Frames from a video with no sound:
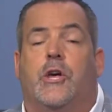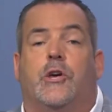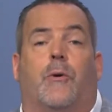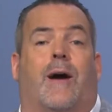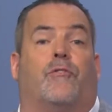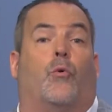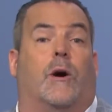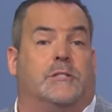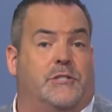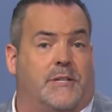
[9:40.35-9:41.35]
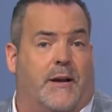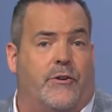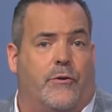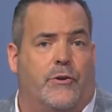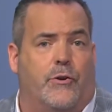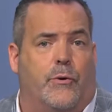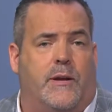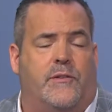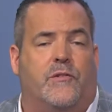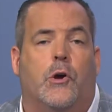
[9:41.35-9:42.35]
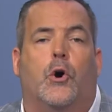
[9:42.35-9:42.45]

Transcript: you have questions on your annuities,